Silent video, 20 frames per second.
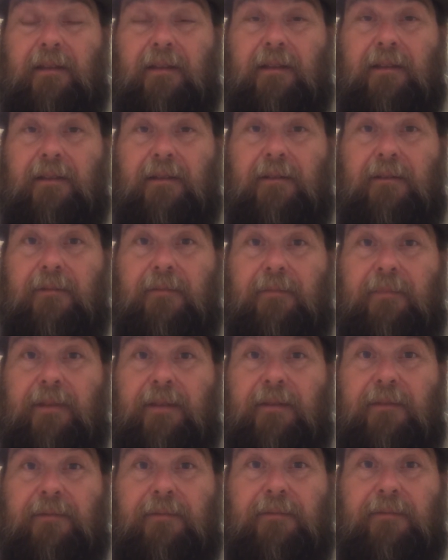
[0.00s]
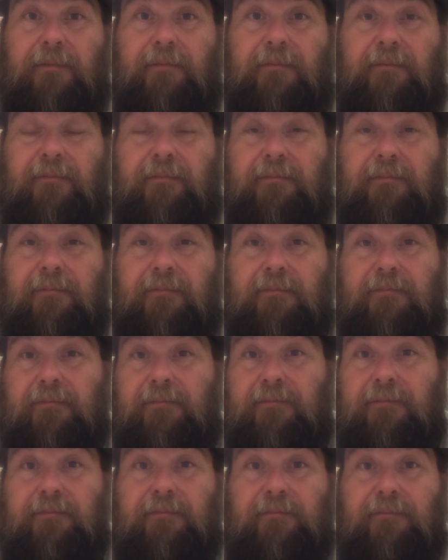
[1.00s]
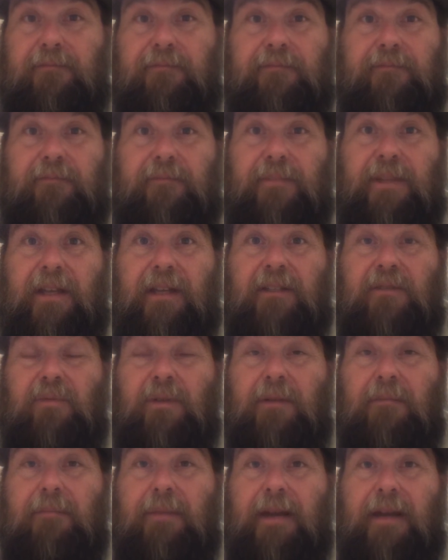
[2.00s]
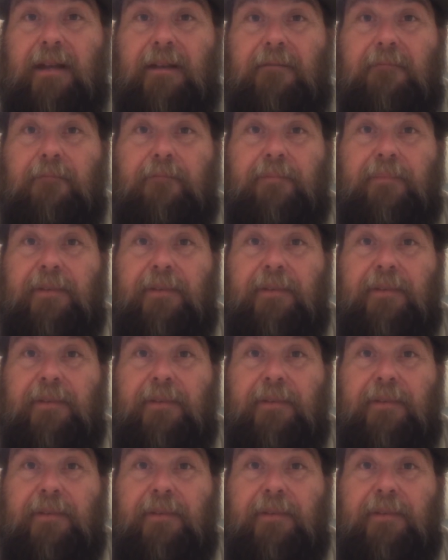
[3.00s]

if things went bad,